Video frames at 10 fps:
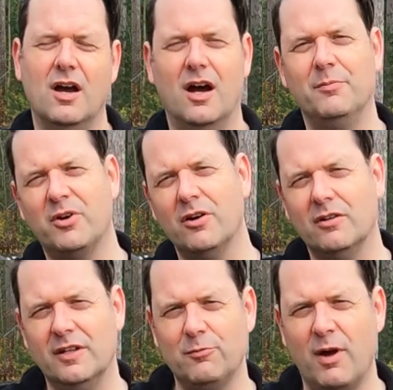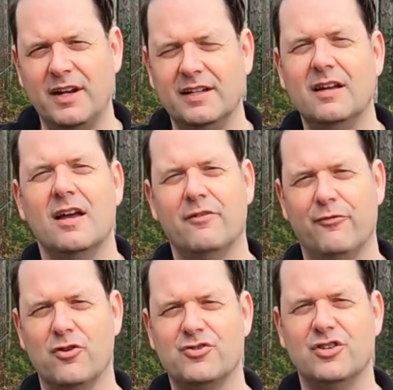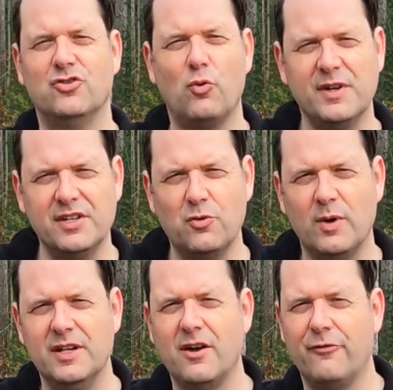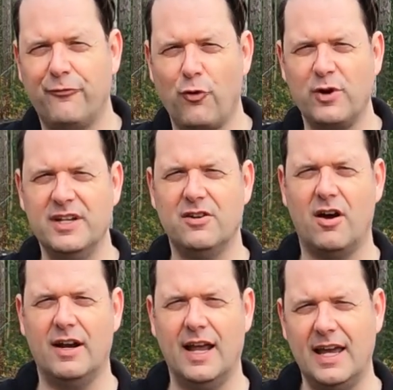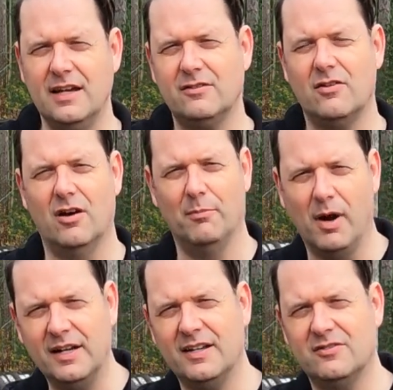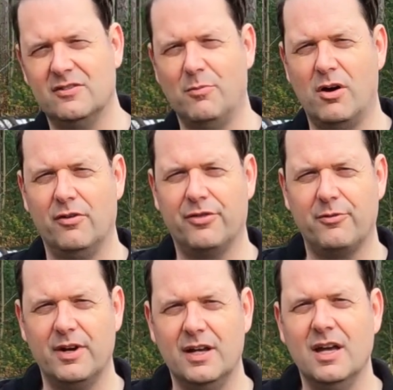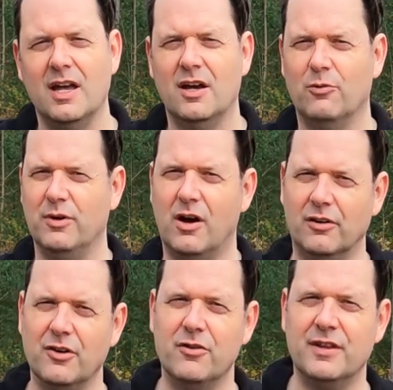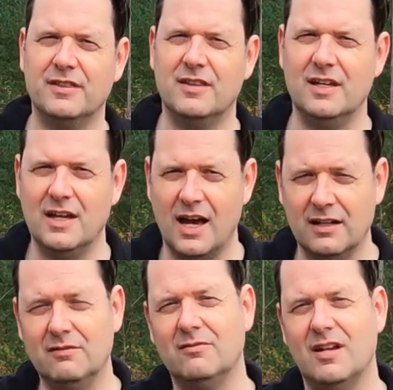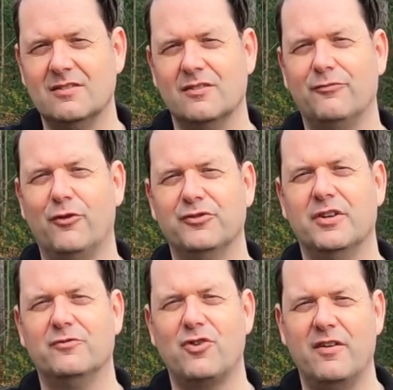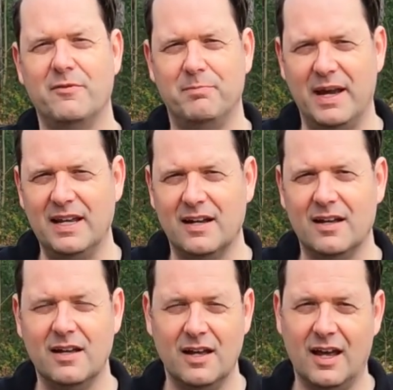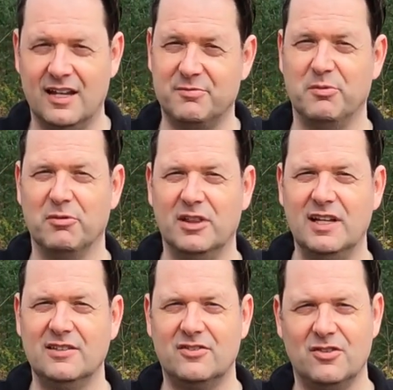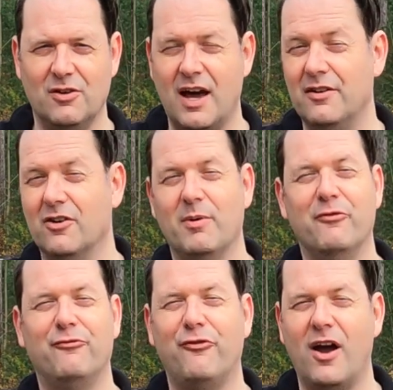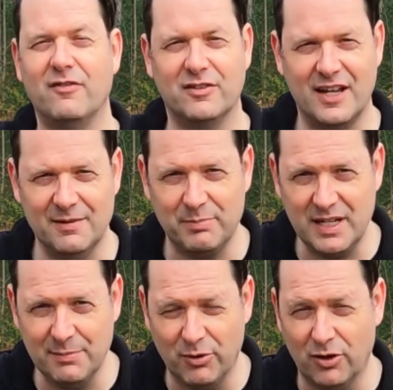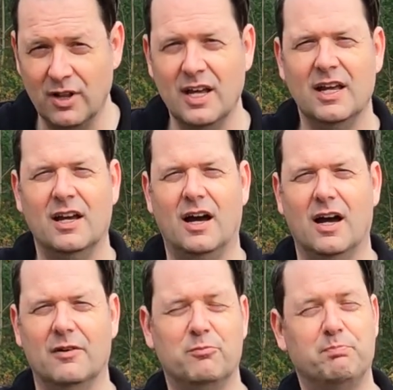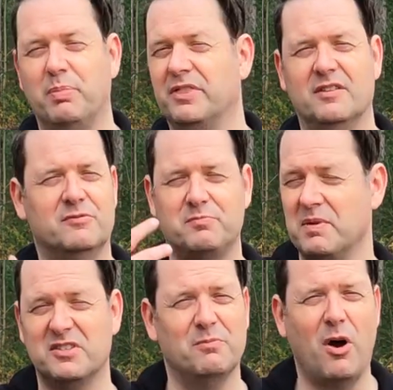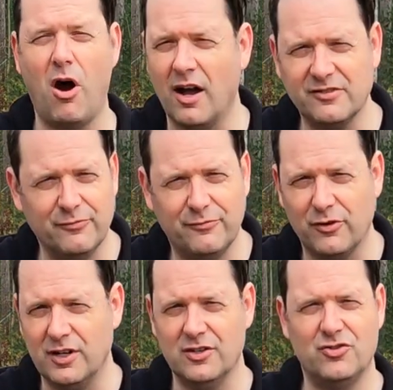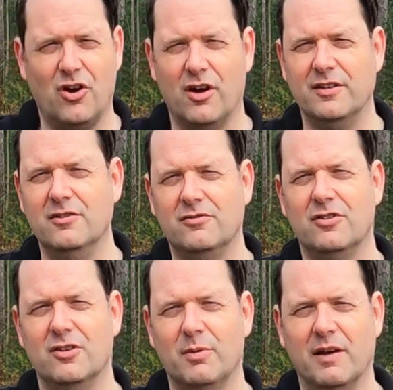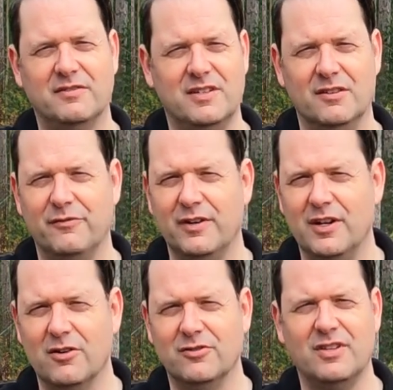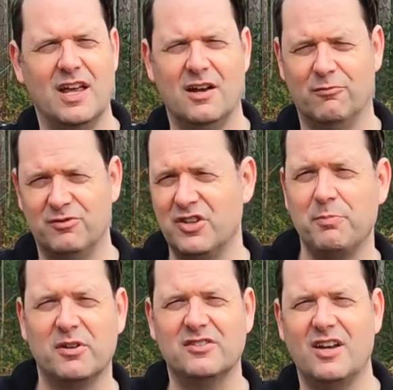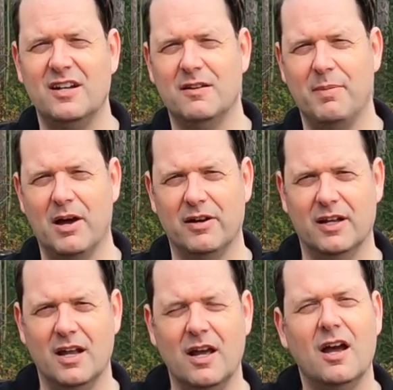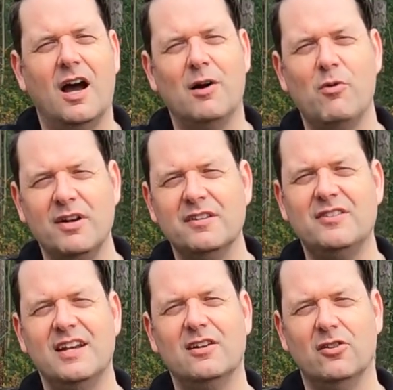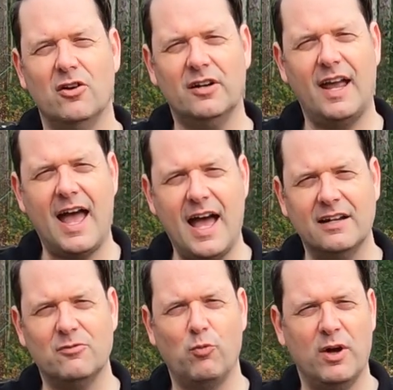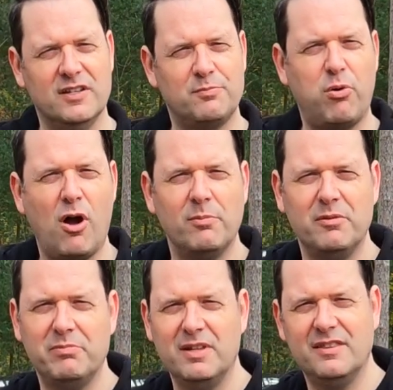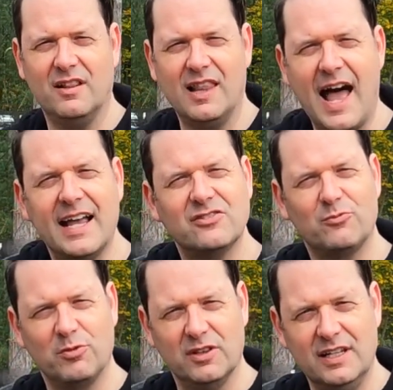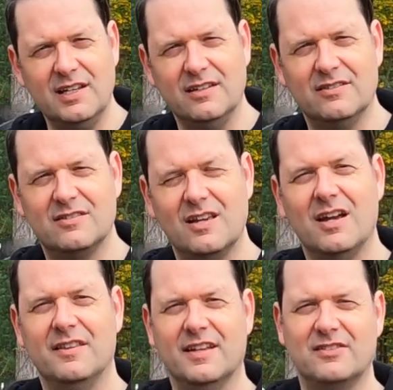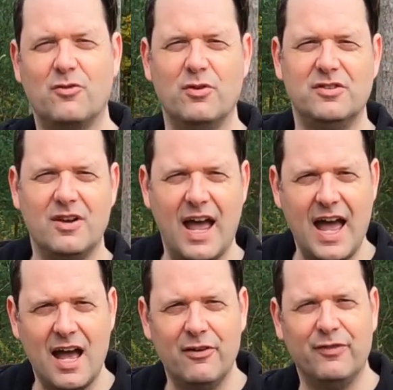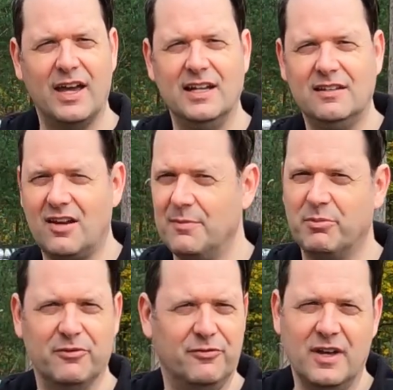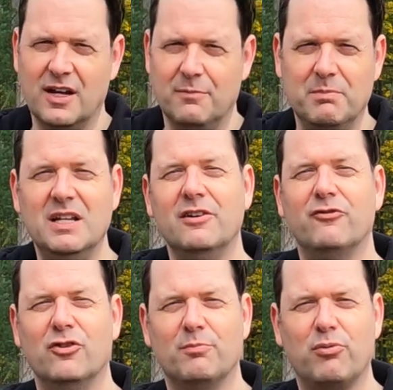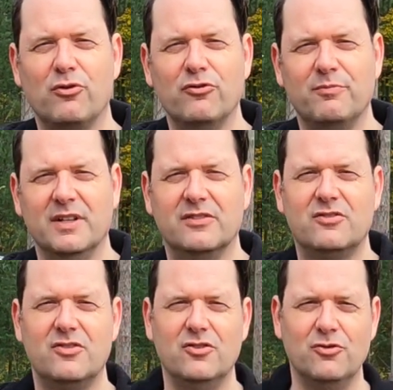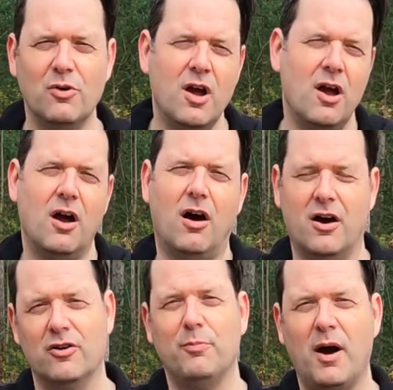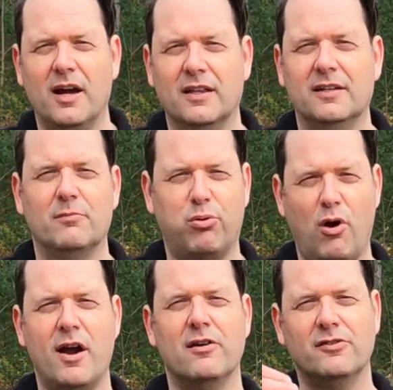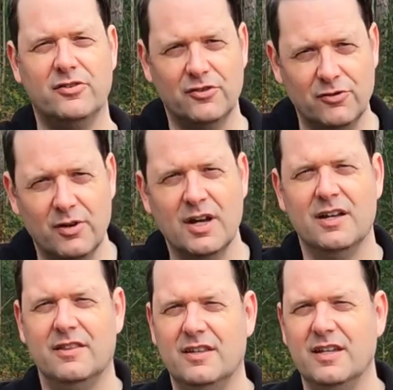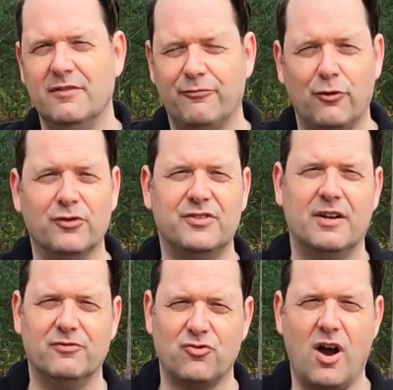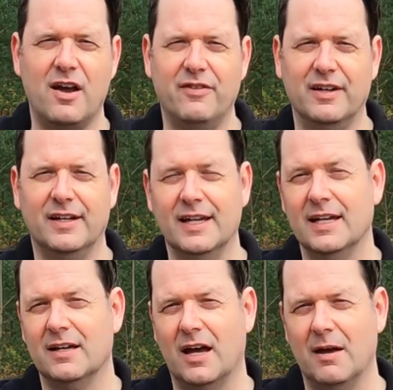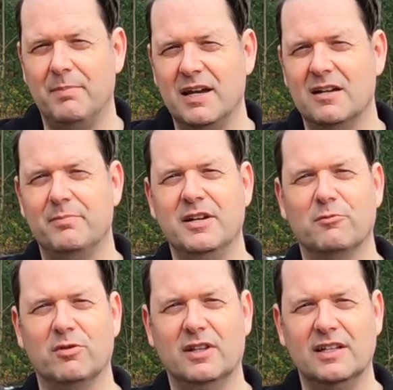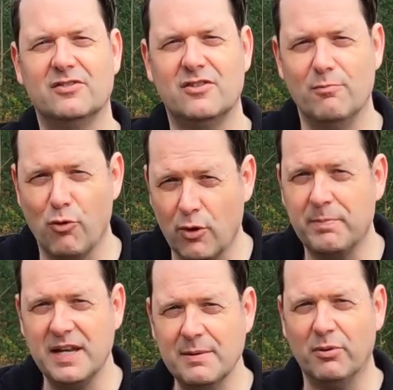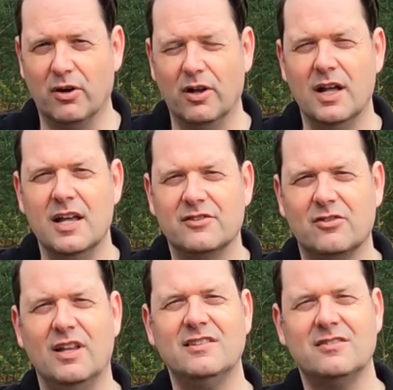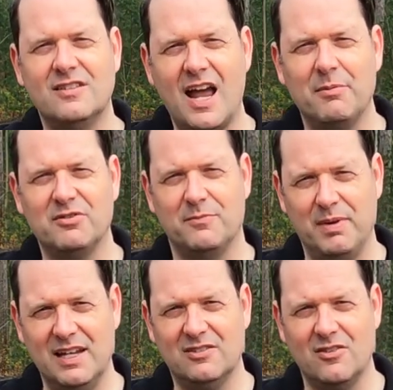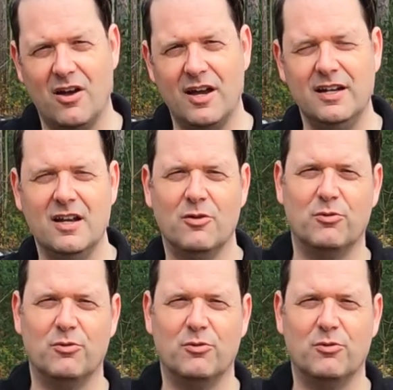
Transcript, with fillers: I'm currently running version twenty twenty point forty point eight on my Tesla Model three. We all know that the uh, Tesla Full Self Driving Beta has been released to, I don't know, about five or ten people, uh, but there's been some awesome footage on YouTube. I've seen the videos, I'm super excited about it. I wanted to take a look at what is probably the last release that's going to have any type of meaningful improvements to Autopilot prior to the full self-driving uh, beta being released to more people. So let's establish a baseline.